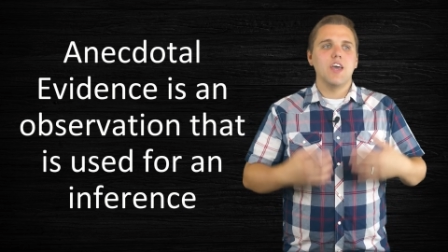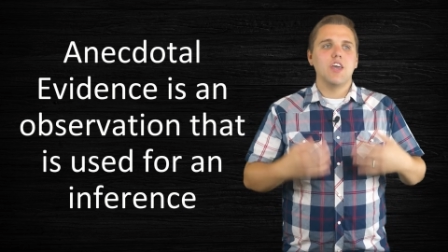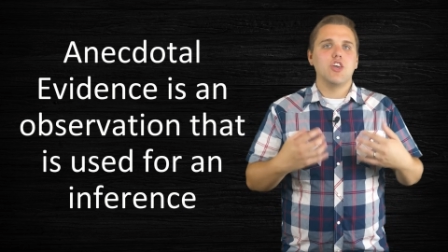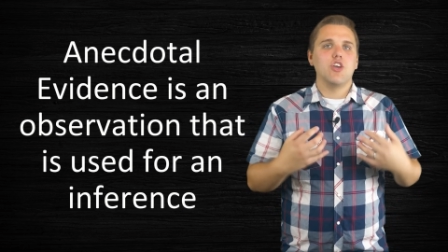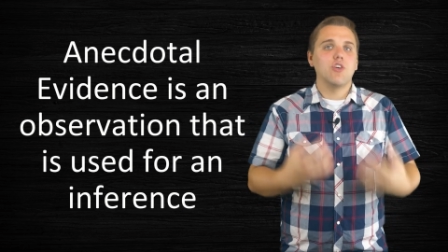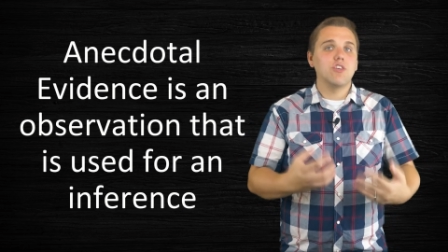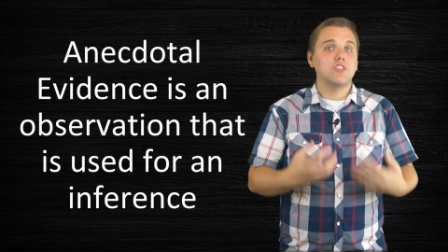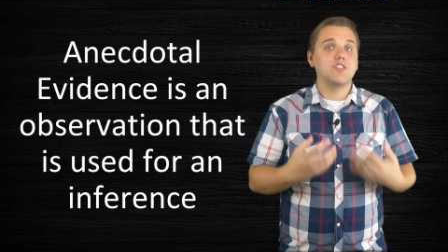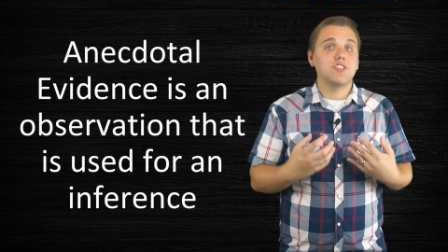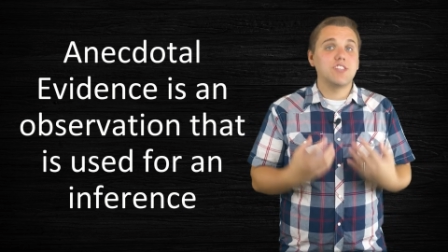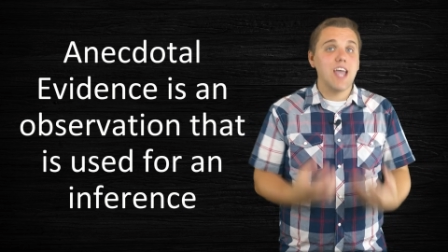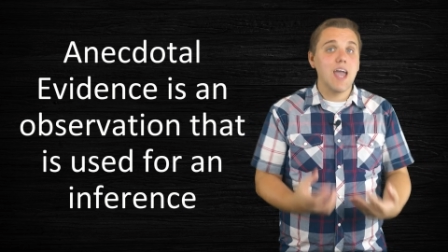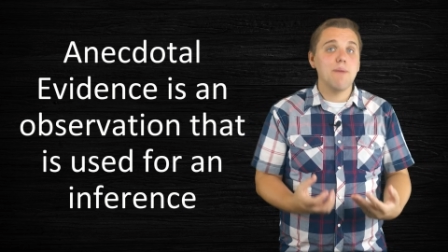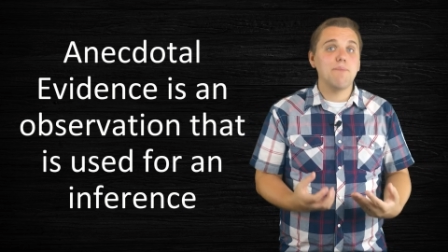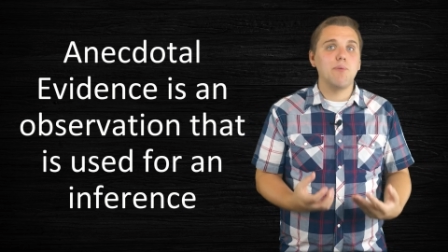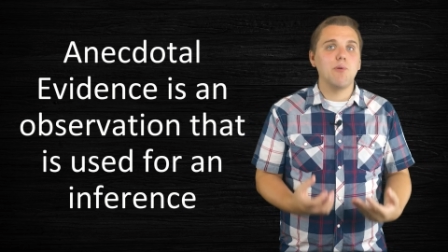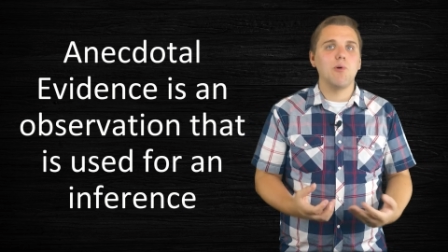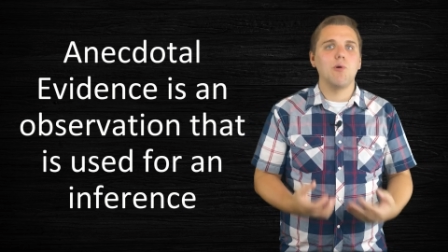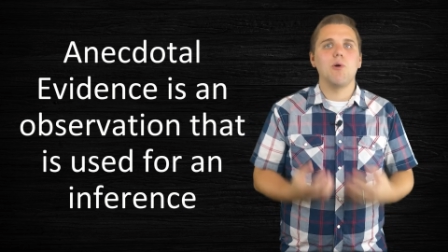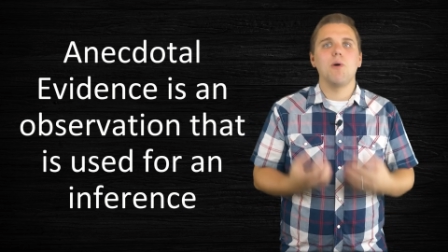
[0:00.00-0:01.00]
your
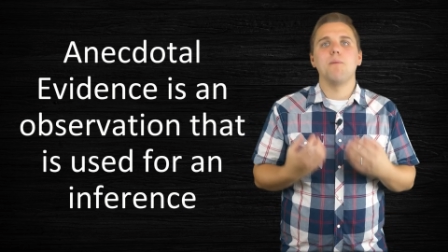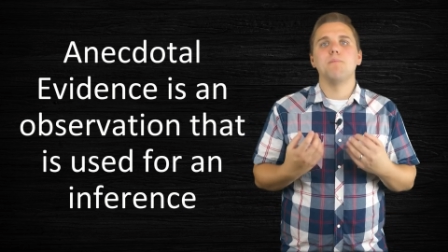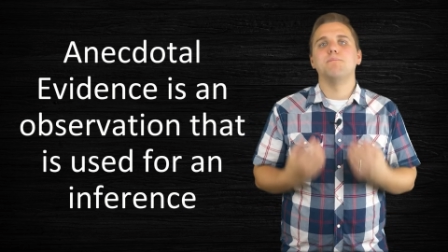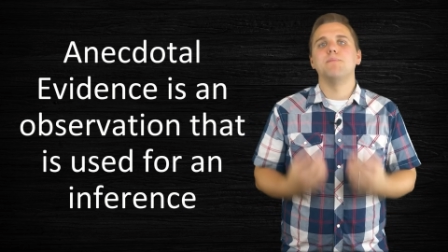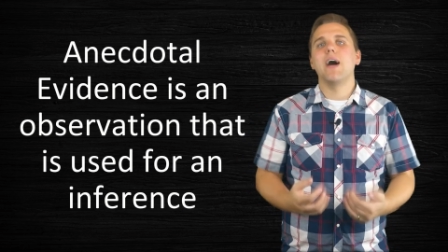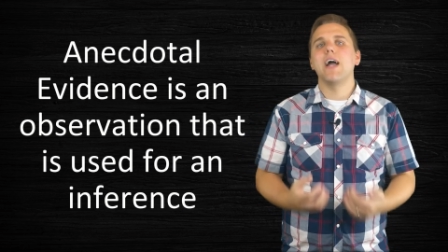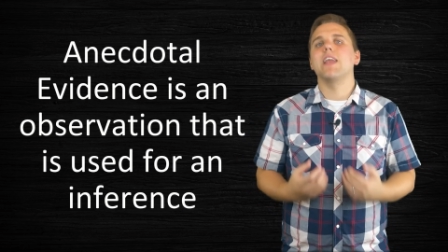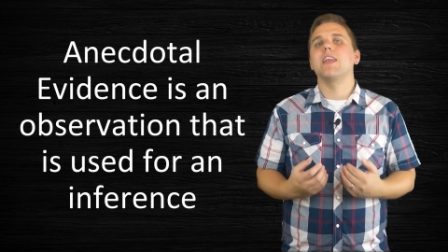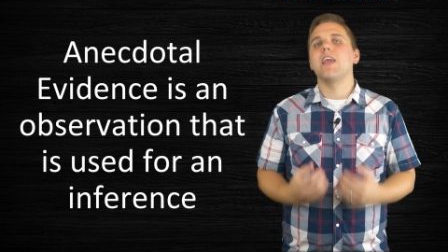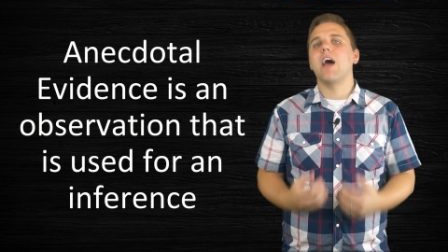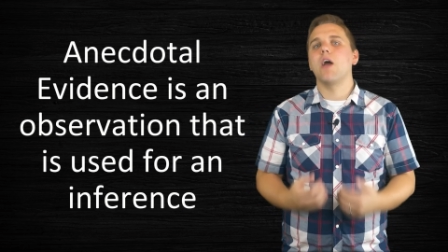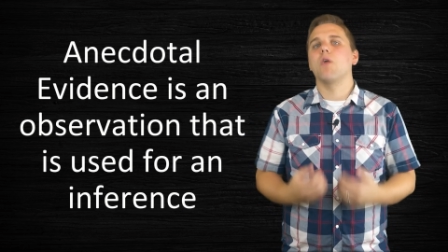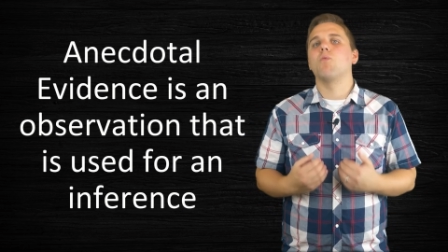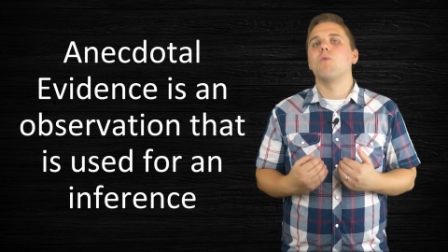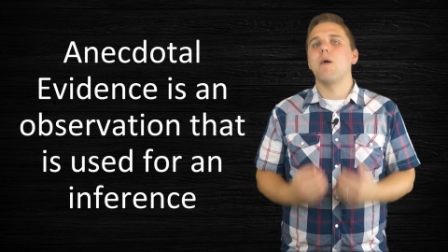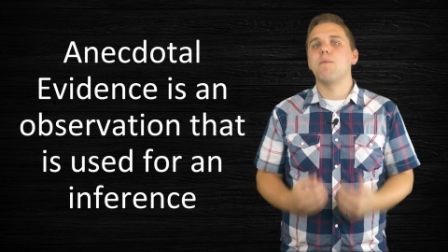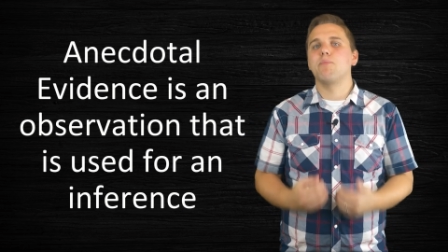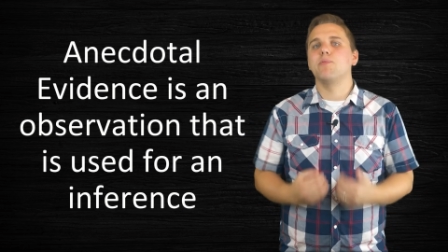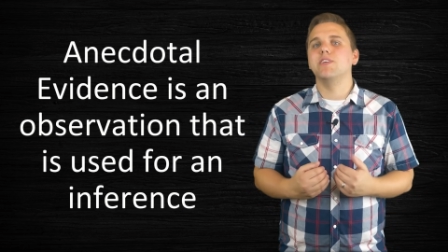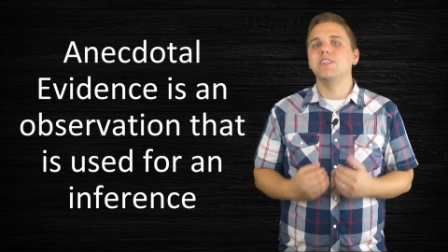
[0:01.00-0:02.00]
sample might not
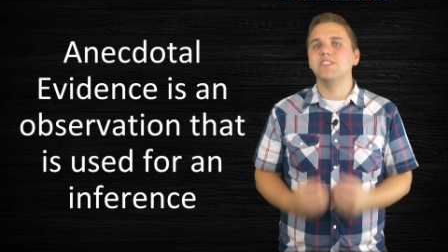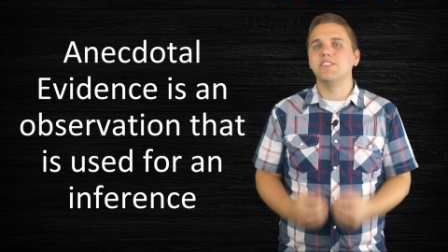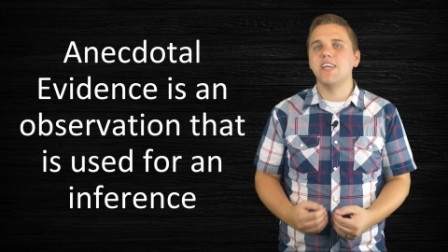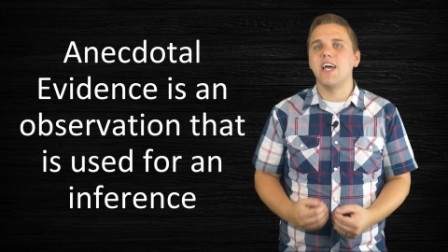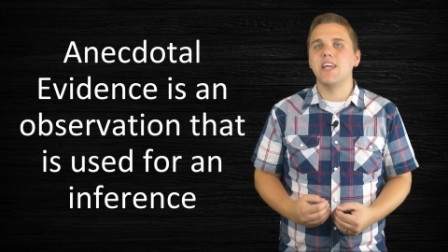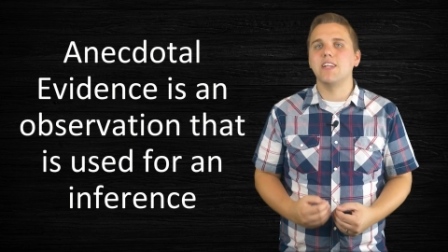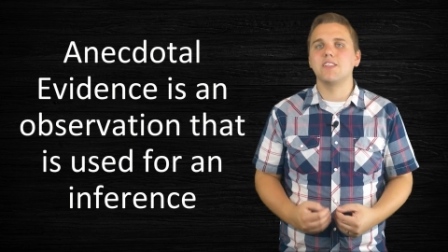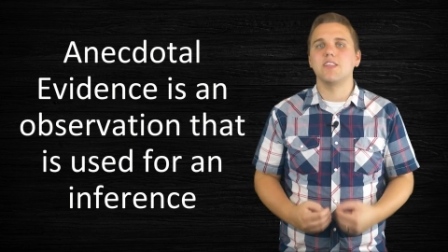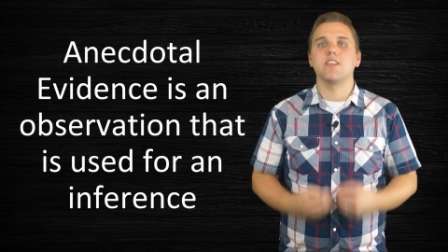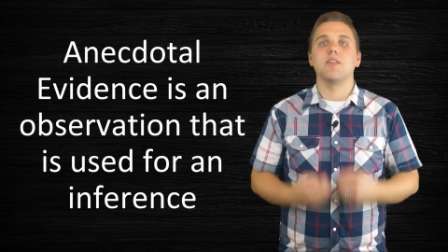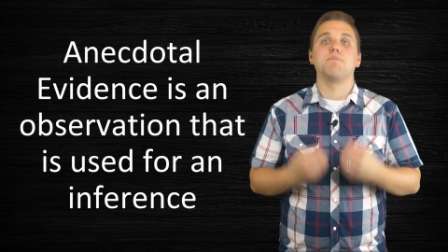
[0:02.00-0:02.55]
represent